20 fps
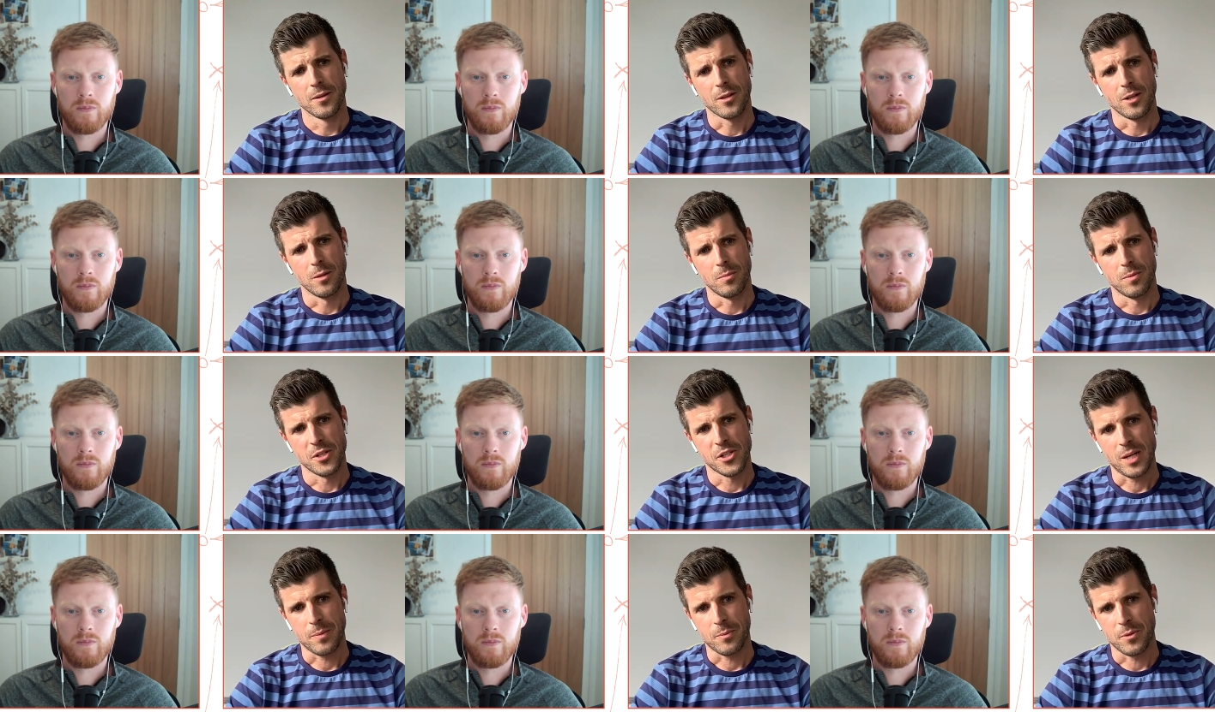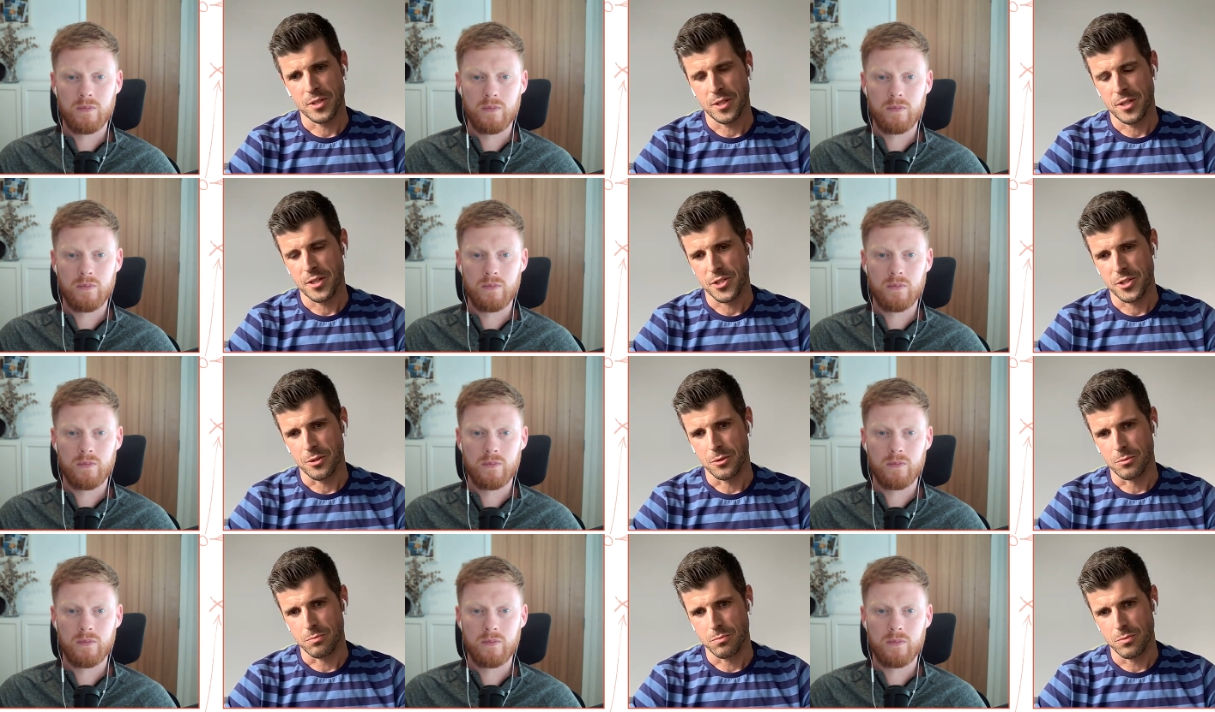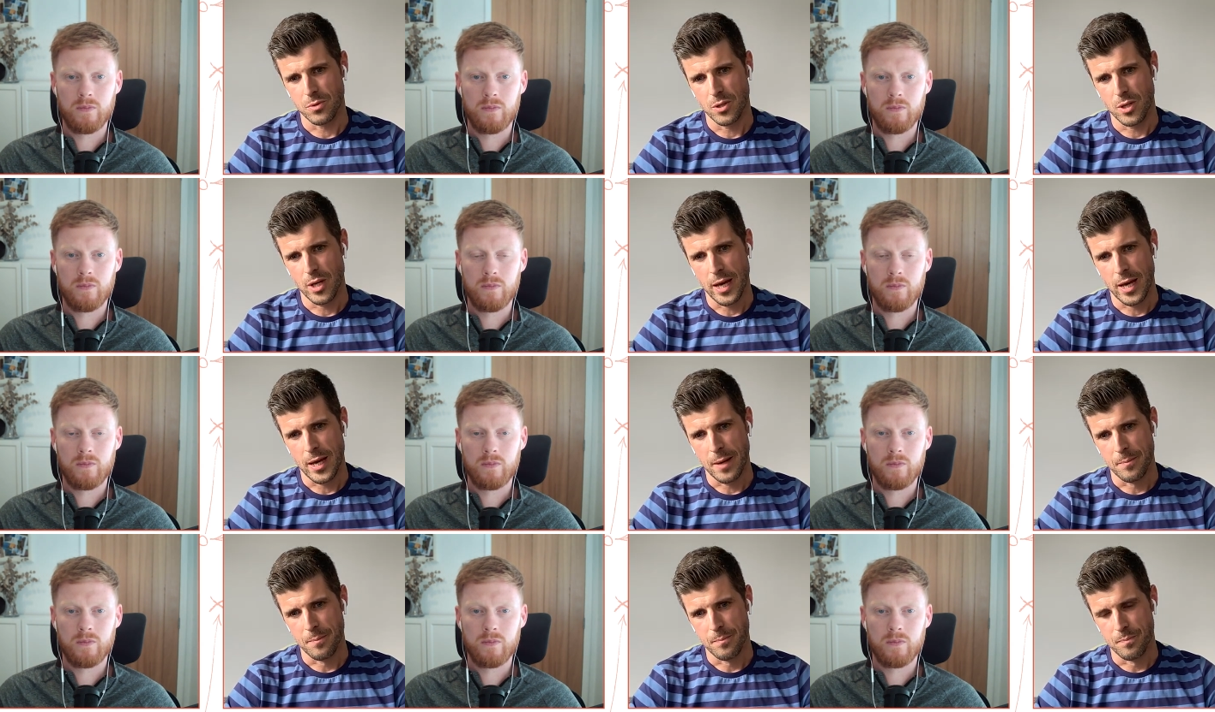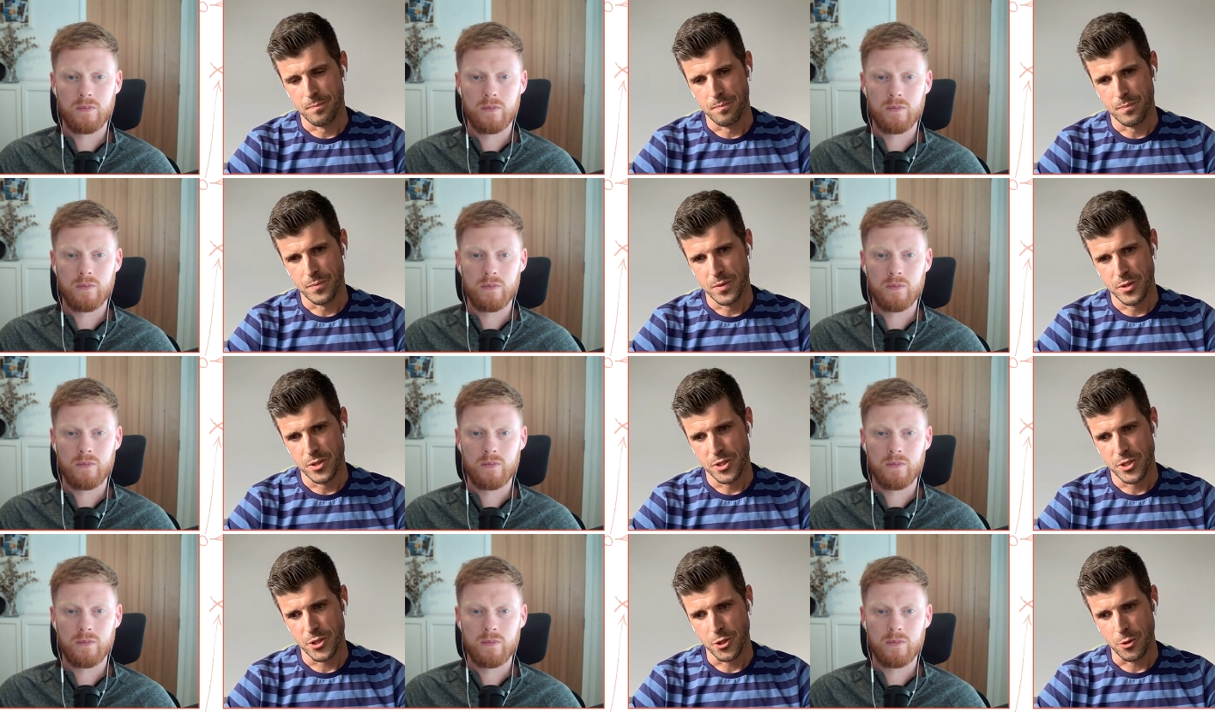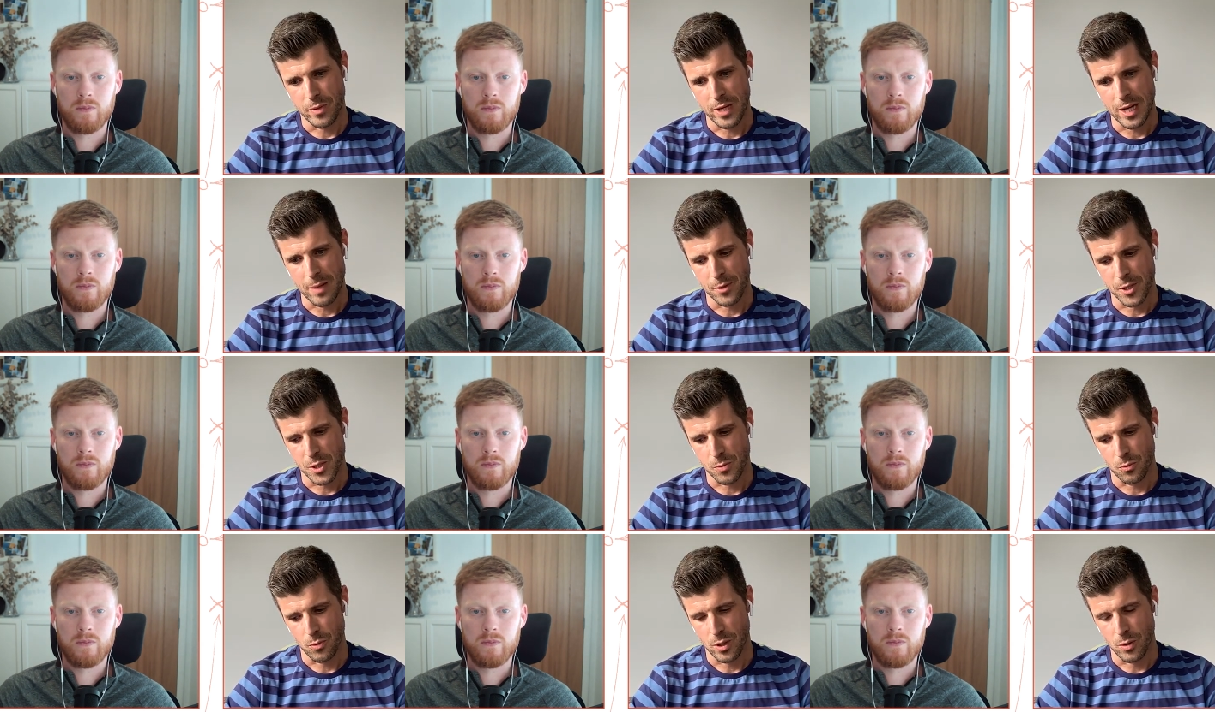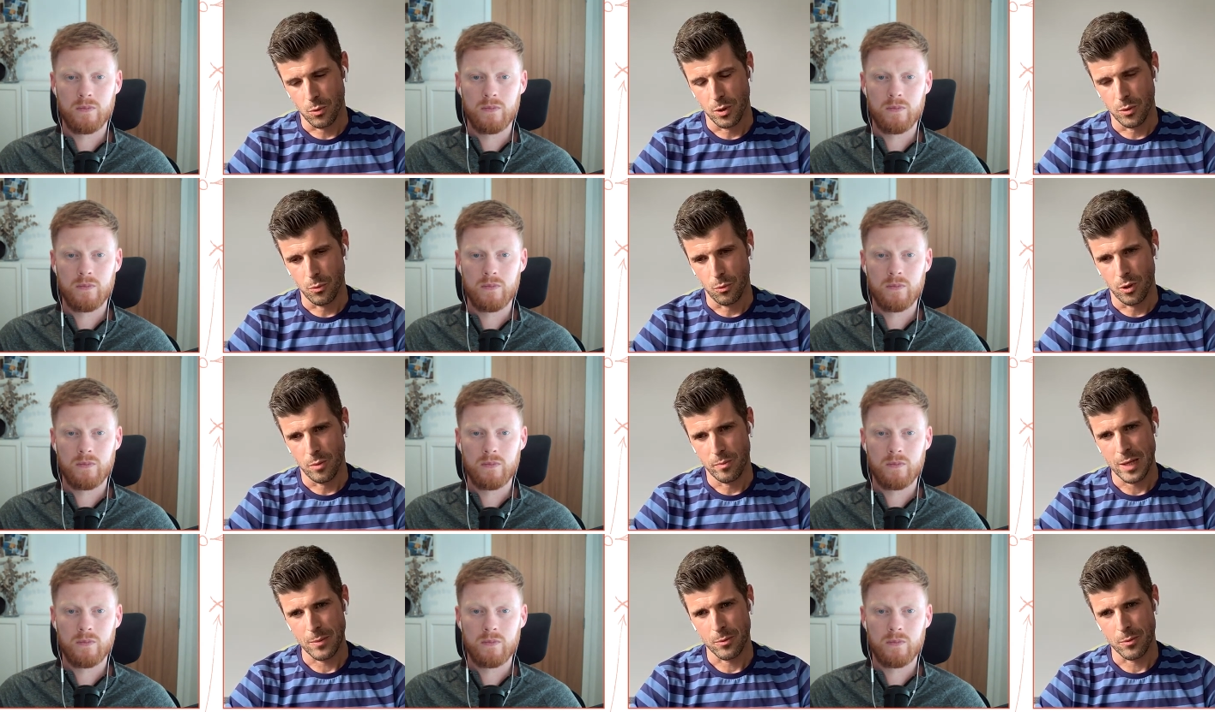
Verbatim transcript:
Speaker 1: a couple of chapters in it. So um, two papers. Well, one, one